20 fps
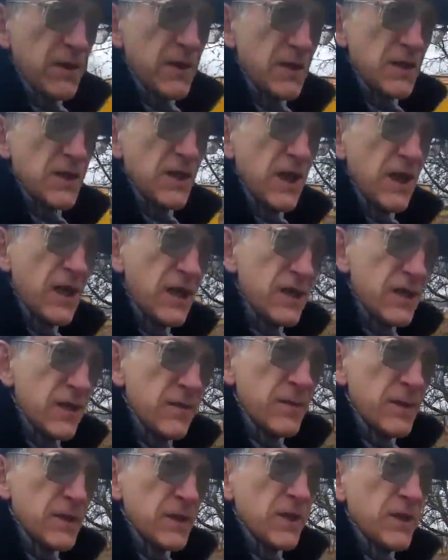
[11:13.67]
is a little
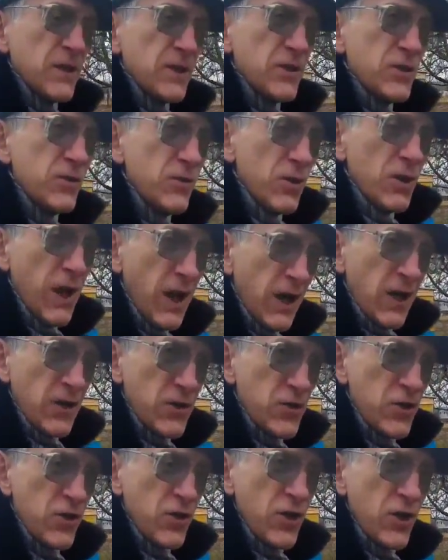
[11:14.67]
bit too large,